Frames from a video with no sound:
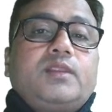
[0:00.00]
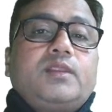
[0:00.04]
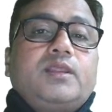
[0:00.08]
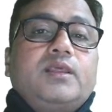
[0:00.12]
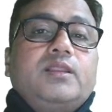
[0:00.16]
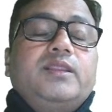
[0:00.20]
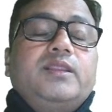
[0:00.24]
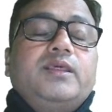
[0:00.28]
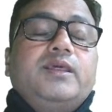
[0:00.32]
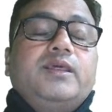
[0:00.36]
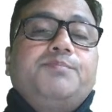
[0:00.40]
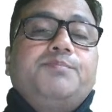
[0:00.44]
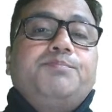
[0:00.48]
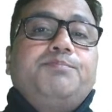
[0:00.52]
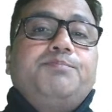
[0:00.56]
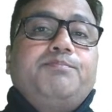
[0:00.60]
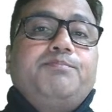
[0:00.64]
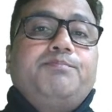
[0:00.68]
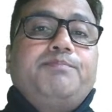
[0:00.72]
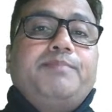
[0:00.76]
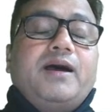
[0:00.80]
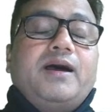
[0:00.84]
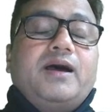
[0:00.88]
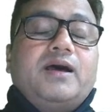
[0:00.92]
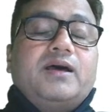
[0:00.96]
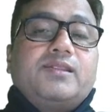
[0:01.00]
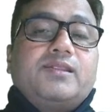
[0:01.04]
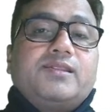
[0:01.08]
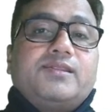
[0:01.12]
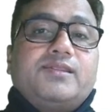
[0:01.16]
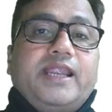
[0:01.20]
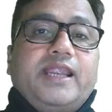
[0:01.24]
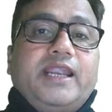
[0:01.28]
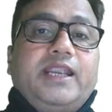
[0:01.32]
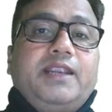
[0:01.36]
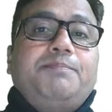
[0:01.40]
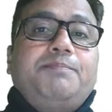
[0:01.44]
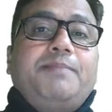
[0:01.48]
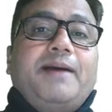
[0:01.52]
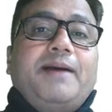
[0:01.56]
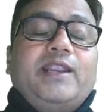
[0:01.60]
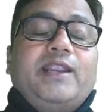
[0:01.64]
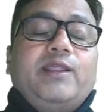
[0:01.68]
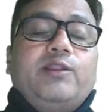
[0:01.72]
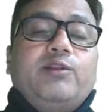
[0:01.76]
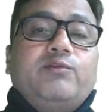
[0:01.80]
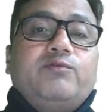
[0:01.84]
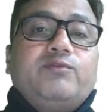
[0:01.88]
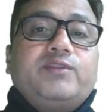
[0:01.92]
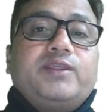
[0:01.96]
the set
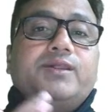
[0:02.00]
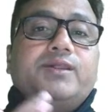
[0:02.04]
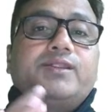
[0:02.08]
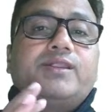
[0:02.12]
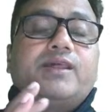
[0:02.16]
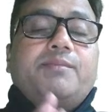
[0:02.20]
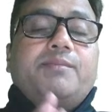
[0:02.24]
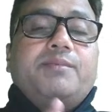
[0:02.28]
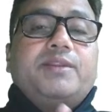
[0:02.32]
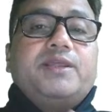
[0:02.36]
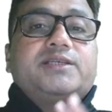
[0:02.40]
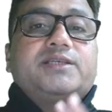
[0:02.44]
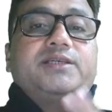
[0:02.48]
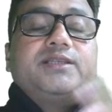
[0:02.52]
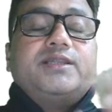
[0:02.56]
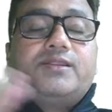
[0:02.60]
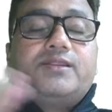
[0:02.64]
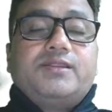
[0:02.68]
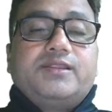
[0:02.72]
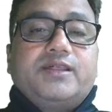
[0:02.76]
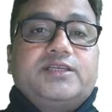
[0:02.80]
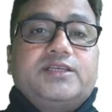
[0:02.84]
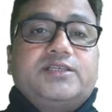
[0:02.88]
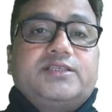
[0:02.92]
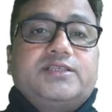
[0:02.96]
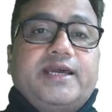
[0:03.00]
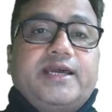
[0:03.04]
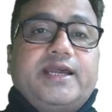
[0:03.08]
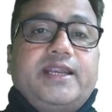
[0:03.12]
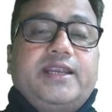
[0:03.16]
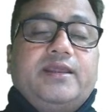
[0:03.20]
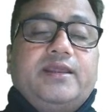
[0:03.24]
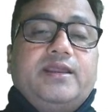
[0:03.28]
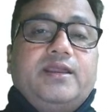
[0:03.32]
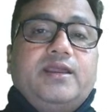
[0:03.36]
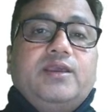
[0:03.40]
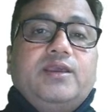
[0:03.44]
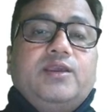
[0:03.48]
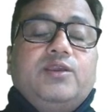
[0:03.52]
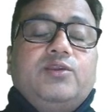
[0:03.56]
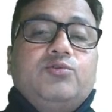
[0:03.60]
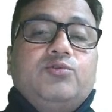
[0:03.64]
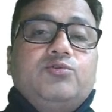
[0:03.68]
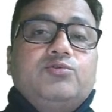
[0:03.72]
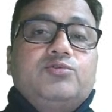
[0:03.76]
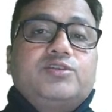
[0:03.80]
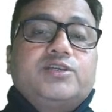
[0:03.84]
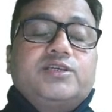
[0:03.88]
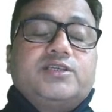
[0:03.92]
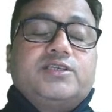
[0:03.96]
pattern of the examination is such that
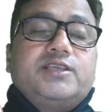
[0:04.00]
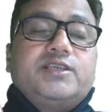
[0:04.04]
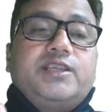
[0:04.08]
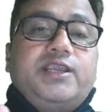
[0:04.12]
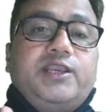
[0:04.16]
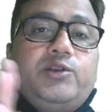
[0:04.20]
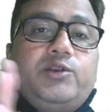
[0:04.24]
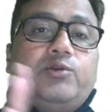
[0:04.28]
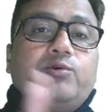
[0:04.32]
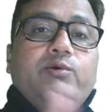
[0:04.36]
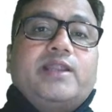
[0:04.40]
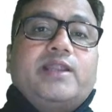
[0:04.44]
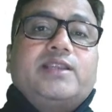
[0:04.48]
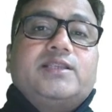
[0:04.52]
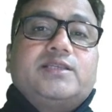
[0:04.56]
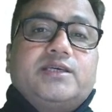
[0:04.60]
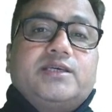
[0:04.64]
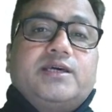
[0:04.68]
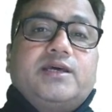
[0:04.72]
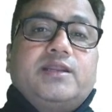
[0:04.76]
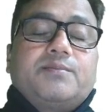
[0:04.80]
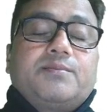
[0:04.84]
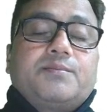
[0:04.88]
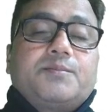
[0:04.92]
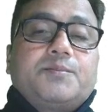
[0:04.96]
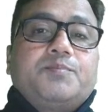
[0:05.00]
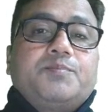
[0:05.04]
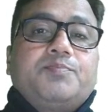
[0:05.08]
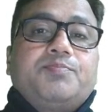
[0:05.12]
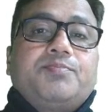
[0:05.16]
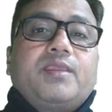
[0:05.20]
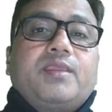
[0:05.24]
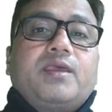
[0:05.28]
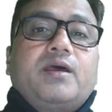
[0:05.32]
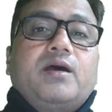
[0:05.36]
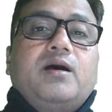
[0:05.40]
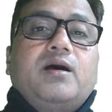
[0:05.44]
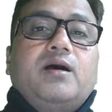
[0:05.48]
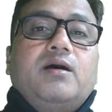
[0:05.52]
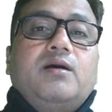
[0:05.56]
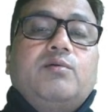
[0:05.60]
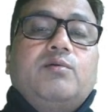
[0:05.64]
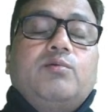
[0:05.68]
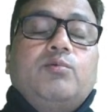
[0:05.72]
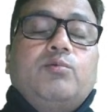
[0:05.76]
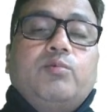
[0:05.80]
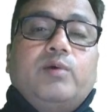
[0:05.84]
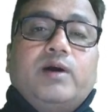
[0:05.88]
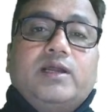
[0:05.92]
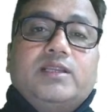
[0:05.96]
you just need to answer
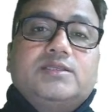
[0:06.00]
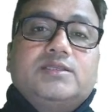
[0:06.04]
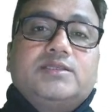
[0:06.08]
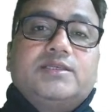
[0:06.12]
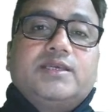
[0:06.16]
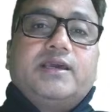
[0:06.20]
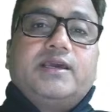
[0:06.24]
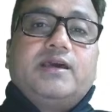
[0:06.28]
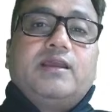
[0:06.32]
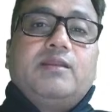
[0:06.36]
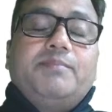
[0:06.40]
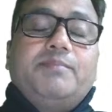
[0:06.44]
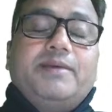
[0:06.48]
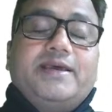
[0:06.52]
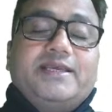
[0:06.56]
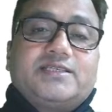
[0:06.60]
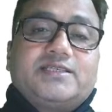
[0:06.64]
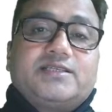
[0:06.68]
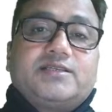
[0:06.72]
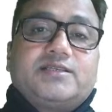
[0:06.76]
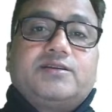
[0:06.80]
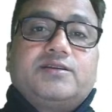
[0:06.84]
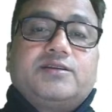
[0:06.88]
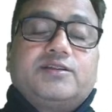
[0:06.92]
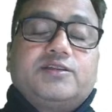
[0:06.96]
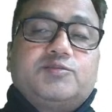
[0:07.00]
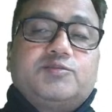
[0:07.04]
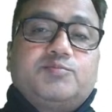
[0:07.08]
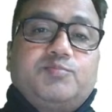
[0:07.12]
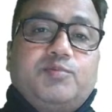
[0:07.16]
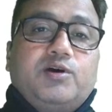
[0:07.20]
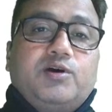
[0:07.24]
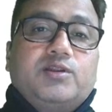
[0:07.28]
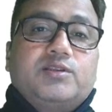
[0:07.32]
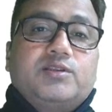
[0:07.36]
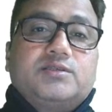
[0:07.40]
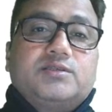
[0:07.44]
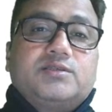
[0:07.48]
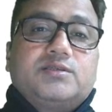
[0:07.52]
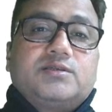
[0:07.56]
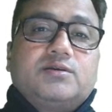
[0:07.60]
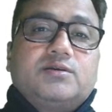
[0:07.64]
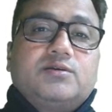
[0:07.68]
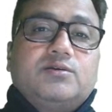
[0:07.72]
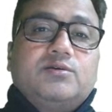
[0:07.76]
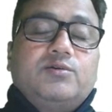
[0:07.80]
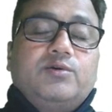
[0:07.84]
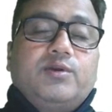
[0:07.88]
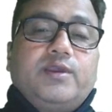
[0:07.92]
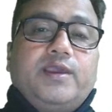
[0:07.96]
one single best response.
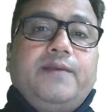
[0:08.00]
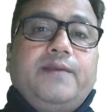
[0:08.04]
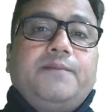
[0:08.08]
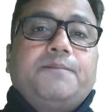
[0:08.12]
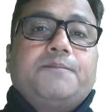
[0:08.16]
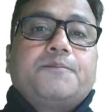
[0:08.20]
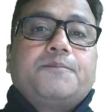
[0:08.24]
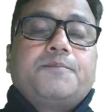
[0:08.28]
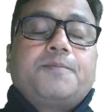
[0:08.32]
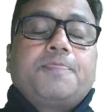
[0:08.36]
Okay,